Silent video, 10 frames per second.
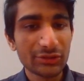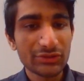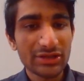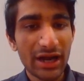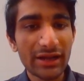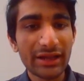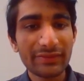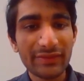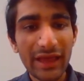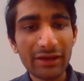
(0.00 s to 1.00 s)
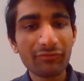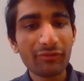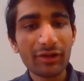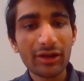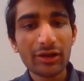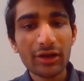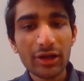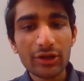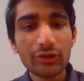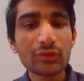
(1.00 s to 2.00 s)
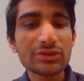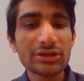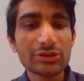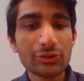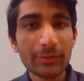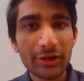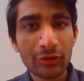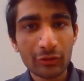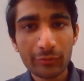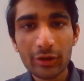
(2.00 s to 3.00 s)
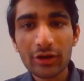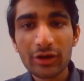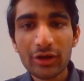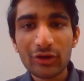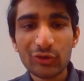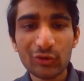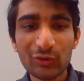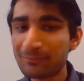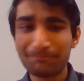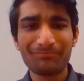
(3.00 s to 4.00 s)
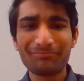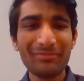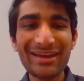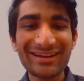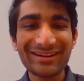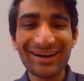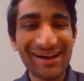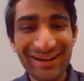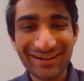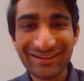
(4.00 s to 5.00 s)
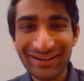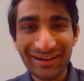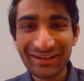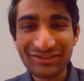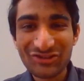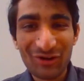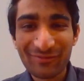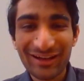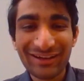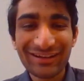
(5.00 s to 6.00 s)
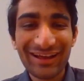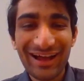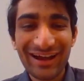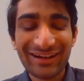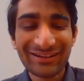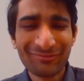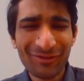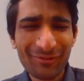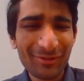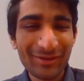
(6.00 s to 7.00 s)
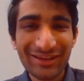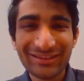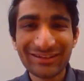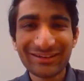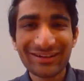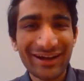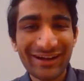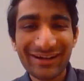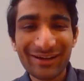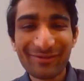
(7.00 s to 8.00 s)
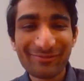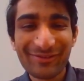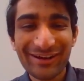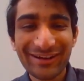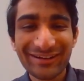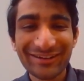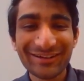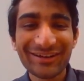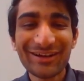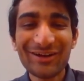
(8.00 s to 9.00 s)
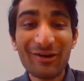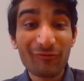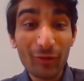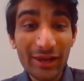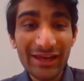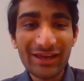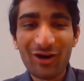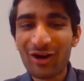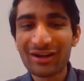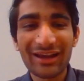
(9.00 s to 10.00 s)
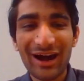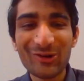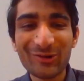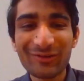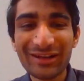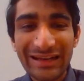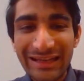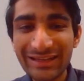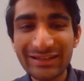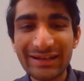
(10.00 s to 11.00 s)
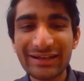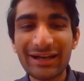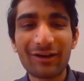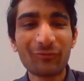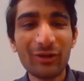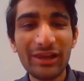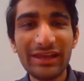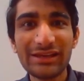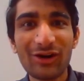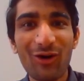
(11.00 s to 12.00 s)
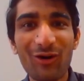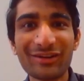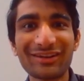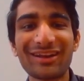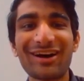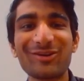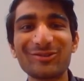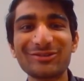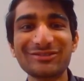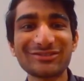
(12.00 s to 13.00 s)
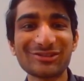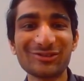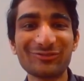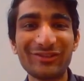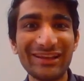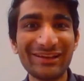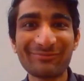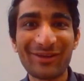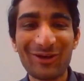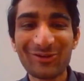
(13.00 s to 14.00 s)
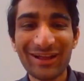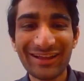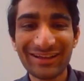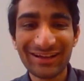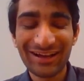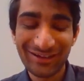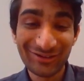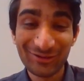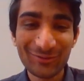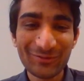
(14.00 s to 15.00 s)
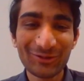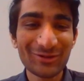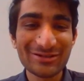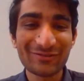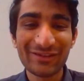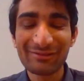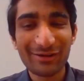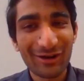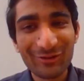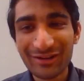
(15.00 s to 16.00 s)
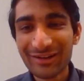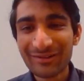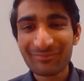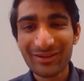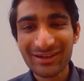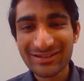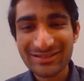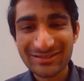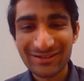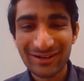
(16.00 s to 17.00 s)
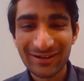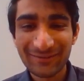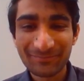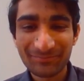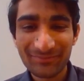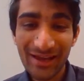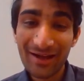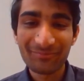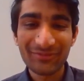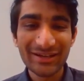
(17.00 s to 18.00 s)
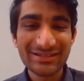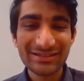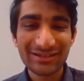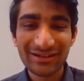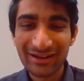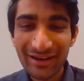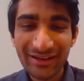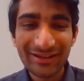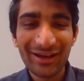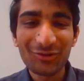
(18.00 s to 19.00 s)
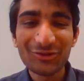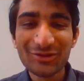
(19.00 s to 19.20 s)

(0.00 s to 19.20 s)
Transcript: to start and then we will use the Jupyter Notebook to make our training job done, and we will make the credit limit predictor fully on cloud. We'll clean the data fully on cloud. So feeling proud. I hope you also feel proud because yeah, it's running now.